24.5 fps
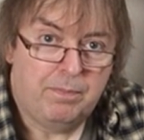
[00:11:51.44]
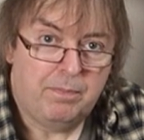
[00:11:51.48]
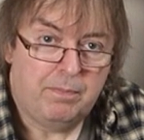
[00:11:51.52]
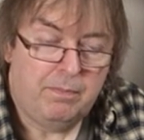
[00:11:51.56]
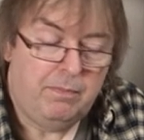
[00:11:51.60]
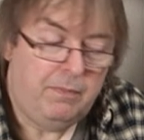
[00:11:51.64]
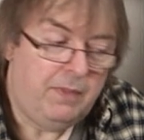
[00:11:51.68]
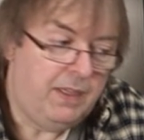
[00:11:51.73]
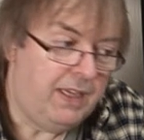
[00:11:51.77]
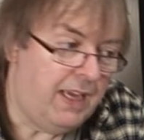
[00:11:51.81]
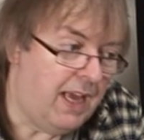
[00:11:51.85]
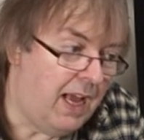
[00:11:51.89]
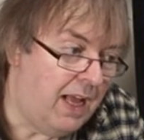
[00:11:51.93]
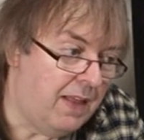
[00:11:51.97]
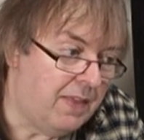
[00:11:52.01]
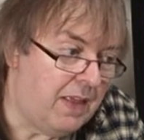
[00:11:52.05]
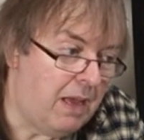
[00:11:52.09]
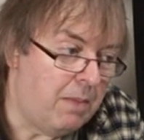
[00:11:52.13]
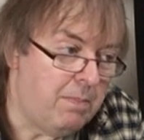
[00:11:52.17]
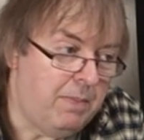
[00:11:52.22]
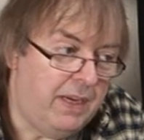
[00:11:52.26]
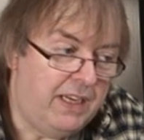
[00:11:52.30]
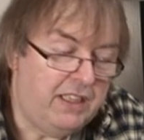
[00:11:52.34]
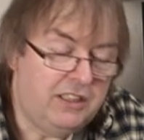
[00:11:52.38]
yeah,
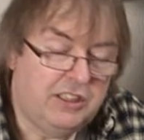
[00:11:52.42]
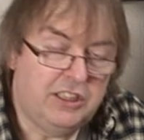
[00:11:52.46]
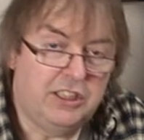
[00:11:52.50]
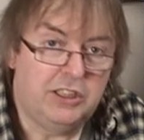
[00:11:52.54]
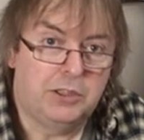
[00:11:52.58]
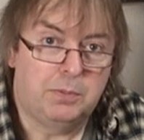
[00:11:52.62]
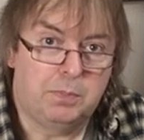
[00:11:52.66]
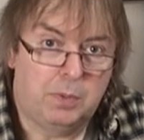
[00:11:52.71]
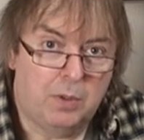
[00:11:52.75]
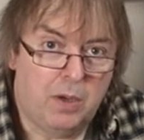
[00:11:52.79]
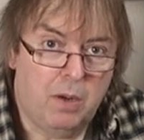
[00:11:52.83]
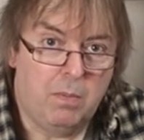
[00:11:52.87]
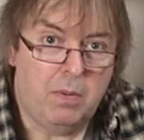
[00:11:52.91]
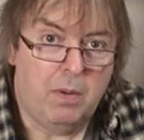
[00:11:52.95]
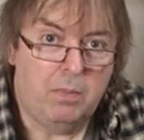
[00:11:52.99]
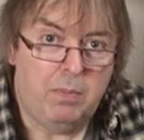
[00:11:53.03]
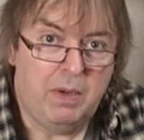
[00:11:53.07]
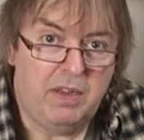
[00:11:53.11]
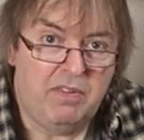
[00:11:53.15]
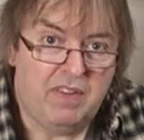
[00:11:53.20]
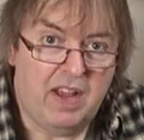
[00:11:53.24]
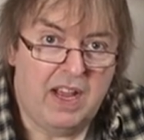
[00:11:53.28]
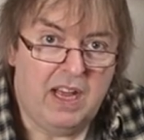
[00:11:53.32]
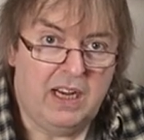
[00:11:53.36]
that means it's
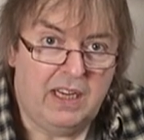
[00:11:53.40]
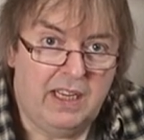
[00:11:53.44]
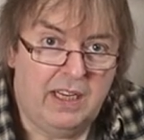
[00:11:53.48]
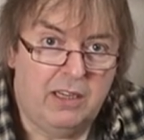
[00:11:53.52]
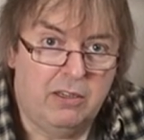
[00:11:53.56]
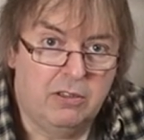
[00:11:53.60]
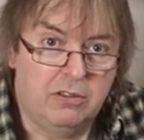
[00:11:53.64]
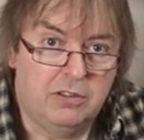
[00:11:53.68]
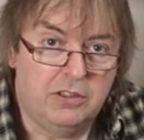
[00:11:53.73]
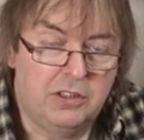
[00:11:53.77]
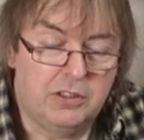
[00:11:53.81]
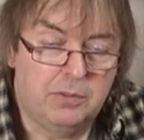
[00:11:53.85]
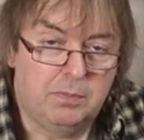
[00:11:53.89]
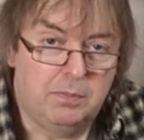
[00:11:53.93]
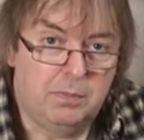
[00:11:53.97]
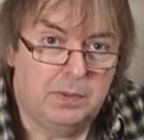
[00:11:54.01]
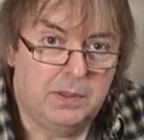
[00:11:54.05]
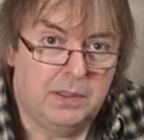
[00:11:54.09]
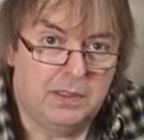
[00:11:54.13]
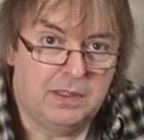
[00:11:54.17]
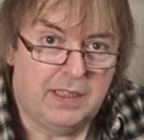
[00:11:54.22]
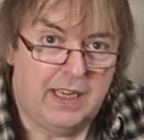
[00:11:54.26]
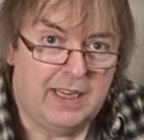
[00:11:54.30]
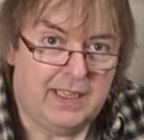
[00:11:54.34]
probably fairly good,
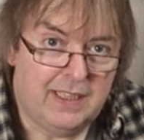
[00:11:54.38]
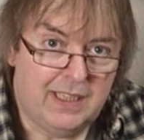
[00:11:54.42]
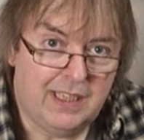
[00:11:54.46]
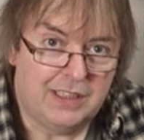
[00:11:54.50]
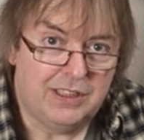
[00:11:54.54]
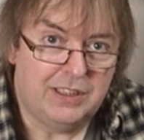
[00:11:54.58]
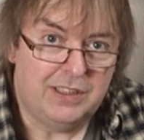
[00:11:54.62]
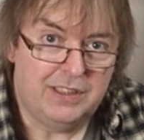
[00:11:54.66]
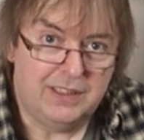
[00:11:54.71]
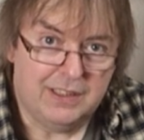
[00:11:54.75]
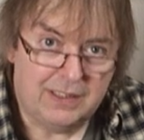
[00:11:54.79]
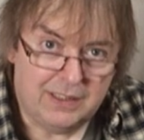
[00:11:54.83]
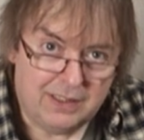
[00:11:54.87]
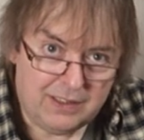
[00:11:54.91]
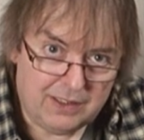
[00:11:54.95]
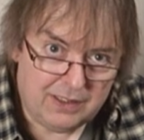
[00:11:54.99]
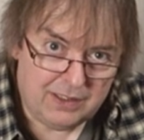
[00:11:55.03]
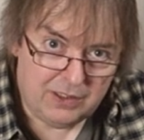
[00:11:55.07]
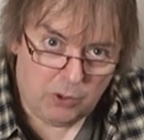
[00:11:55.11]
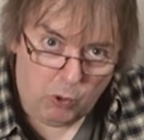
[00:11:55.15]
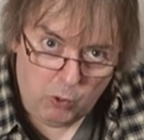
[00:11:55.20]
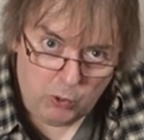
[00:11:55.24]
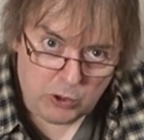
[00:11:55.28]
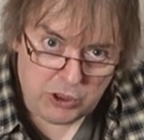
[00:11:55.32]
but it doesn't
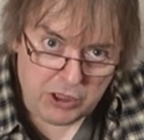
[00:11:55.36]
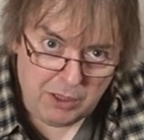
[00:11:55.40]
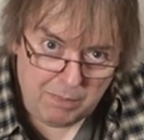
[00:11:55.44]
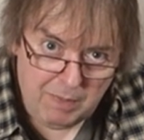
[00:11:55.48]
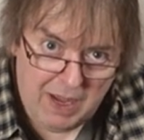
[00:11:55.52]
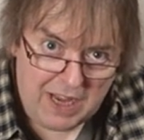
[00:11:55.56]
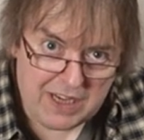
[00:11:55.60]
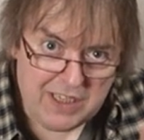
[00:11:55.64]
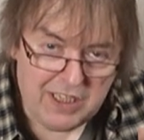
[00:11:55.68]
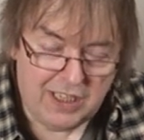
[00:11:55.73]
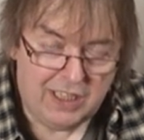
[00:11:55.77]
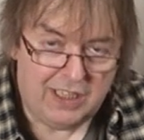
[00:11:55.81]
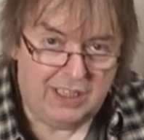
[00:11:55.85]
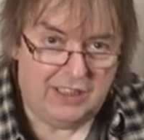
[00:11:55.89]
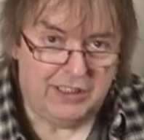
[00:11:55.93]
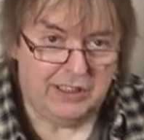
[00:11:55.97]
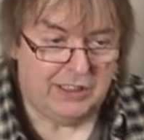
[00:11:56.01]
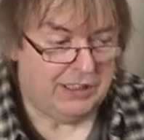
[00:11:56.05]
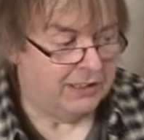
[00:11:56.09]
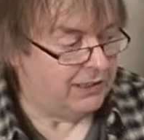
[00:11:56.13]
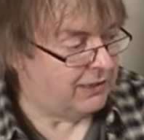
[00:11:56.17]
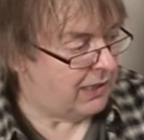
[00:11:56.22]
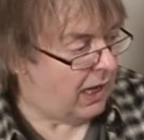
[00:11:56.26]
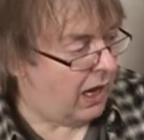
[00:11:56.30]
automatically
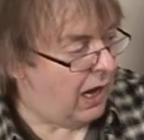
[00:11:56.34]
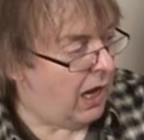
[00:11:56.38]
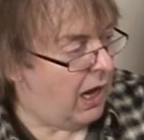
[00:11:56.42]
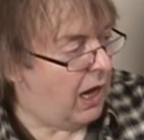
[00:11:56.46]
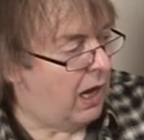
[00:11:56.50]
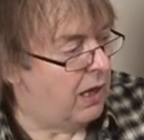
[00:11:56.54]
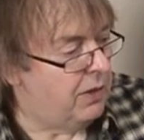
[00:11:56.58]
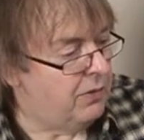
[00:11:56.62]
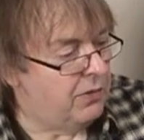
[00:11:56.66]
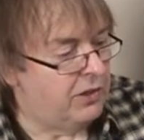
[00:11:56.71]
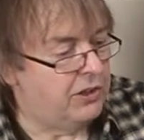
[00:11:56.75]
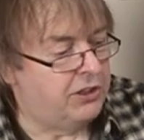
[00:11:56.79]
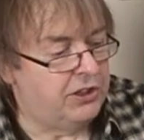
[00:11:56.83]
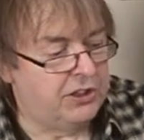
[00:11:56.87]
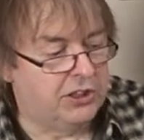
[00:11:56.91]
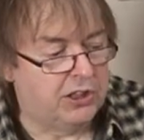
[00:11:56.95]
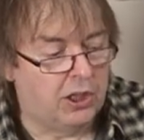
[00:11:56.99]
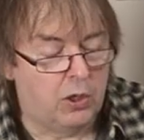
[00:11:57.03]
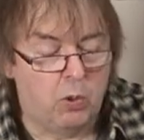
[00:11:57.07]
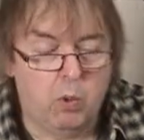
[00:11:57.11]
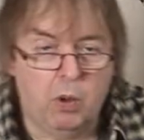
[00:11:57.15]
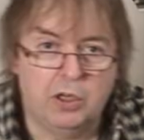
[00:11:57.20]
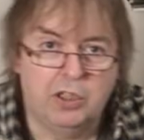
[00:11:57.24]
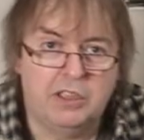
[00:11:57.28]
says, ah, this is
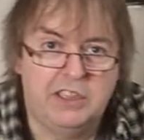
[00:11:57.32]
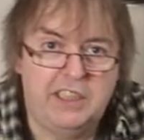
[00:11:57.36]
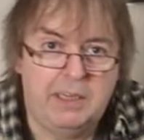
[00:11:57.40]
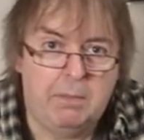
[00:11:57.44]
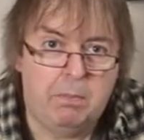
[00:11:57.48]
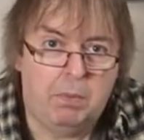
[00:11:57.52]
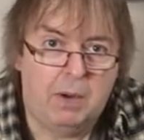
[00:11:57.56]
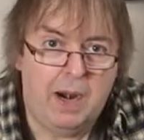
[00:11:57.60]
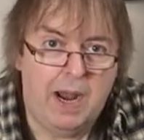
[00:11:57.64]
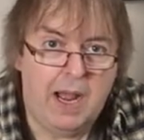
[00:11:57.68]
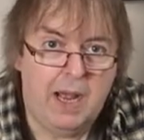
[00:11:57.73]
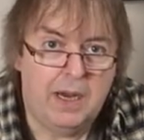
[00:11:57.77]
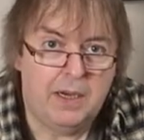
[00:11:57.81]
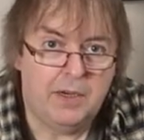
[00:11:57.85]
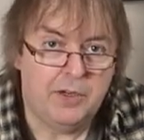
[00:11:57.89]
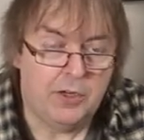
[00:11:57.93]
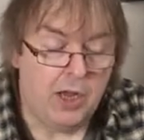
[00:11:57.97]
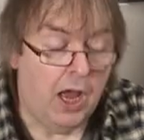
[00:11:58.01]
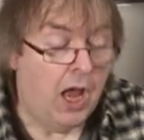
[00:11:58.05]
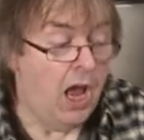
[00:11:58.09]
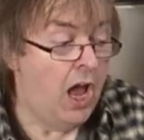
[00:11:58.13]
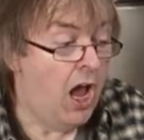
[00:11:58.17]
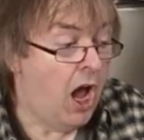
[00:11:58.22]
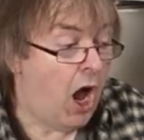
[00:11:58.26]
a quality
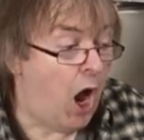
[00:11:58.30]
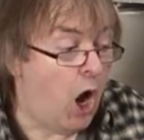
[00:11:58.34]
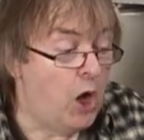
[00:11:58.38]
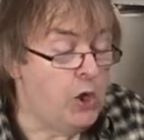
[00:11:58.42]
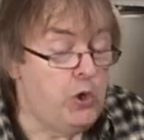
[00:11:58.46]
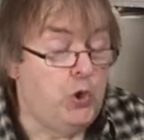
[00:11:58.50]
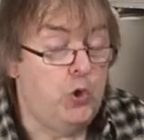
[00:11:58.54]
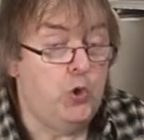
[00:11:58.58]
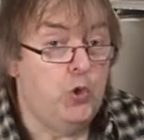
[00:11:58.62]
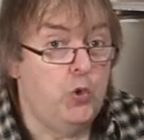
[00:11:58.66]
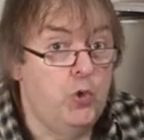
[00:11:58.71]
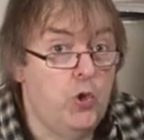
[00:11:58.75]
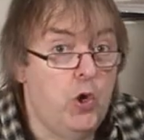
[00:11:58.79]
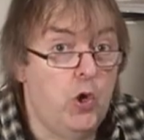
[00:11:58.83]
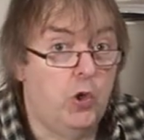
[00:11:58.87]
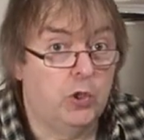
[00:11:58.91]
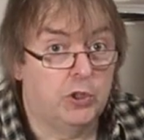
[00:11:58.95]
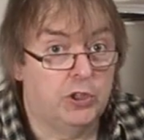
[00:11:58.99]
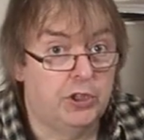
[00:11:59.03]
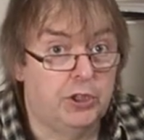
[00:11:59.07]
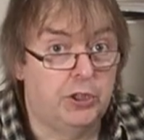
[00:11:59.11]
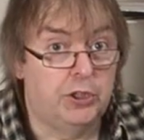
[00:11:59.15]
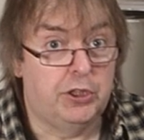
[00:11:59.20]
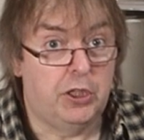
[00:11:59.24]
brand. I do
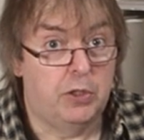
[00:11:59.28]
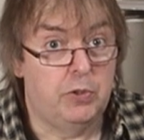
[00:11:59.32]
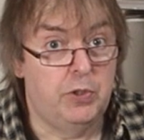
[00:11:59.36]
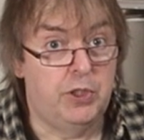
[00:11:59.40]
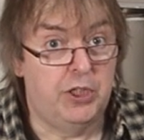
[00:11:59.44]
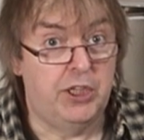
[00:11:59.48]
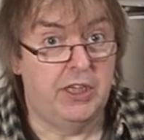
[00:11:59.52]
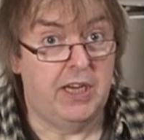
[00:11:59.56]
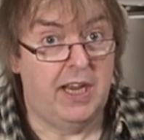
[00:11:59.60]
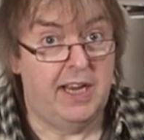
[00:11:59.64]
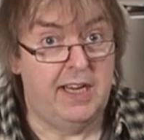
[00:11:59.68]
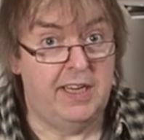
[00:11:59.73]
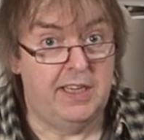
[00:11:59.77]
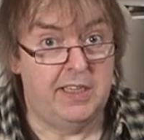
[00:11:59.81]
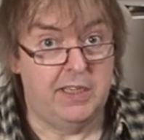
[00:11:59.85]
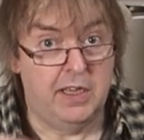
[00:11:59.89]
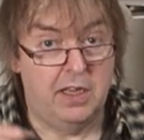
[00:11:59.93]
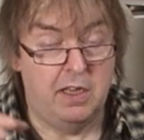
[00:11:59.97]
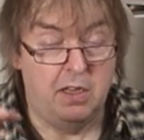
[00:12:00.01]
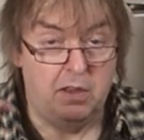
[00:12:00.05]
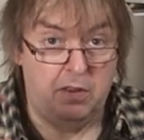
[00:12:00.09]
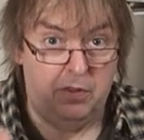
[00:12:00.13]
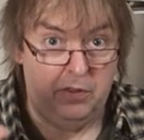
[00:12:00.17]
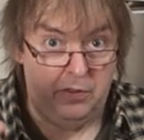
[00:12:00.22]
not associate
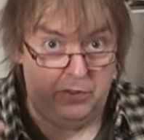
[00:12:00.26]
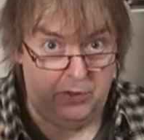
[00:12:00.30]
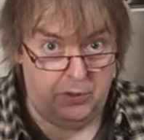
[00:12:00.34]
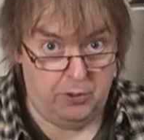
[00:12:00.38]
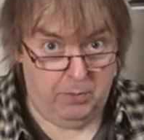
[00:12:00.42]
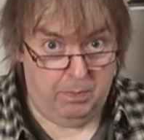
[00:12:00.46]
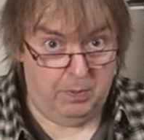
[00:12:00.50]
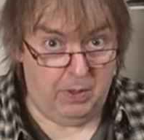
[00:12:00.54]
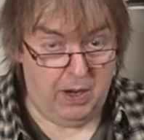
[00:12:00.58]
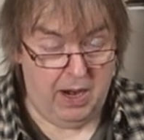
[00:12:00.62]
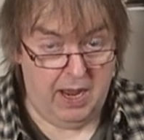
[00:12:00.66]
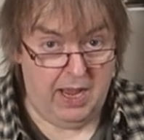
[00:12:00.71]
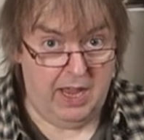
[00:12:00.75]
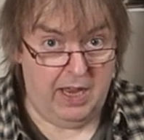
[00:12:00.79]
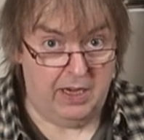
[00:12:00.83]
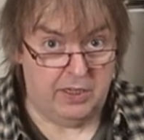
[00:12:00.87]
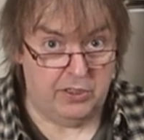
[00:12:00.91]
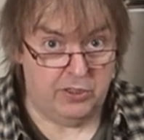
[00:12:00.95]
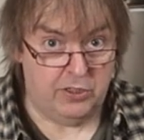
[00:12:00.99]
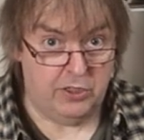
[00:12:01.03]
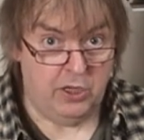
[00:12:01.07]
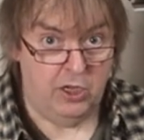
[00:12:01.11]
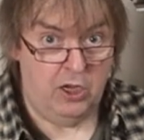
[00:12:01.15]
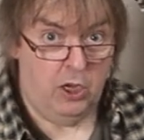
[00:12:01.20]
the
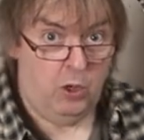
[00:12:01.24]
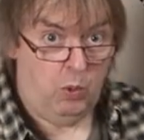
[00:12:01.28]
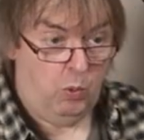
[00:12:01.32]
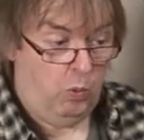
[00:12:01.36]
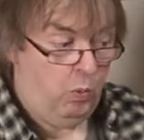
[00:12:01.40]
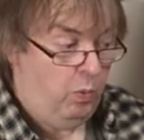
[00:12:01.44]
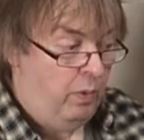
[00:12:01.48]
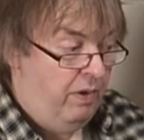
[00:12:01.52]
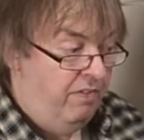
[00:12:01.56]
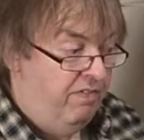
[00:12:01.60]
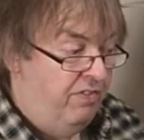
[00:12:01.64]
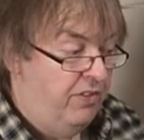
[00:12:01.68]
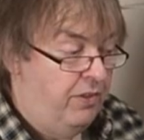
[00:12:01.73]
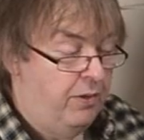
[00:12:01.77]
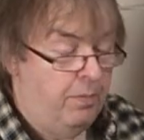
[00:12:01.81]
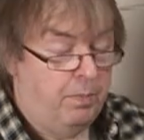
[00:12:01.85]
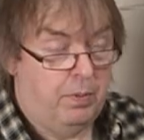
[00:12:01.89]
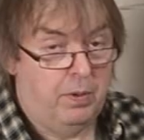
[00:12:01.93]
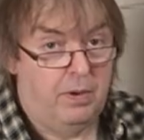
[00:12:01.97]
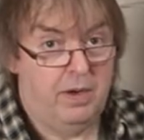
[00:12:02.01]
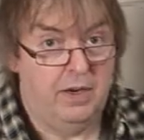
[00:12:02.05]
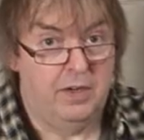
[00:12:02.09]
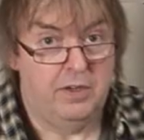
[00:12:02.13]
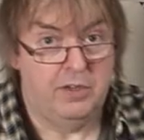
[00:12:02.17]
brand with the
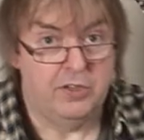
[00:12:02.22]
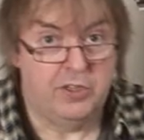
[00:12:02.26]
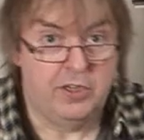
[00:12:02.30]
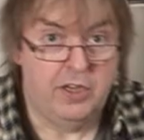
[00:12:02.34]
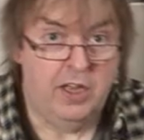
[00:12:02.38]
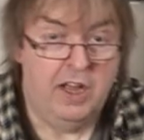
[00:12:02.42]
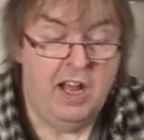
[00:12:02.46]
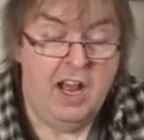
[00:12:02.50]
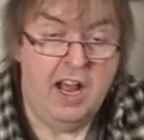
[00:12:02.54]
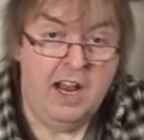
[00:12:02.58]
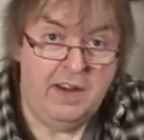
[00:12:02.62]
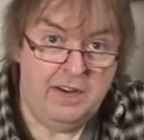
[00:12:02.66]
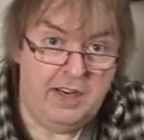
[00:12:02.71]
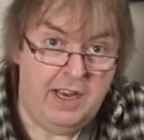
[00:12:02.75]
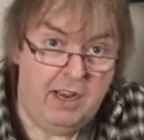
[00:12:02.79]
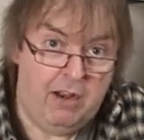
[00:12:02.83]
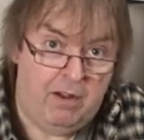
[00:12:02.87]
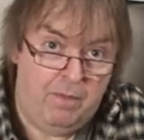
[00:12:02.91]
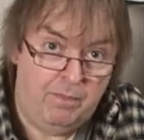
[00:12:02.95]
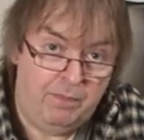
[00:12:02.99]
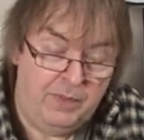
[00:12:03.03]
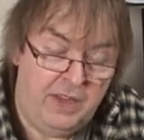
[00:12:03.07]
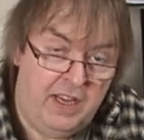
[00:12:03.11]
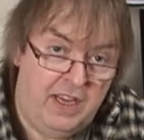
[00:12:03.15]
print.
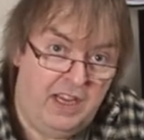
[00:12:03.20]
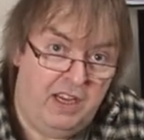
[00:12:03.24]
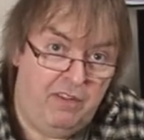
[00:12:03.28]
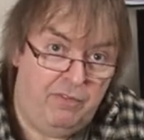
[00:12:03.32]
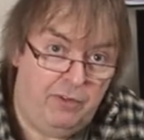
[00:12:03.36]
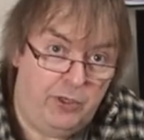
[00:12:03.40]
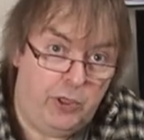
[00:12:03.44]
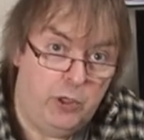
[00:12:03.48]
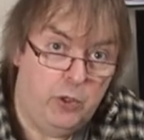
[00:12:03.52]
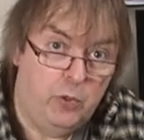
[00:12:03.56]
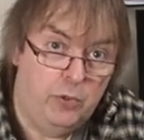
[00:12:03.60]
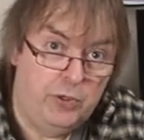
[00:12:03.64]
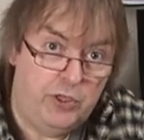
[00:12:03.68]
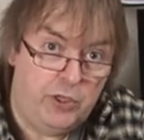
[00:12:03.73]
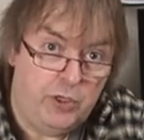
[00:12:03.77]
Now, if you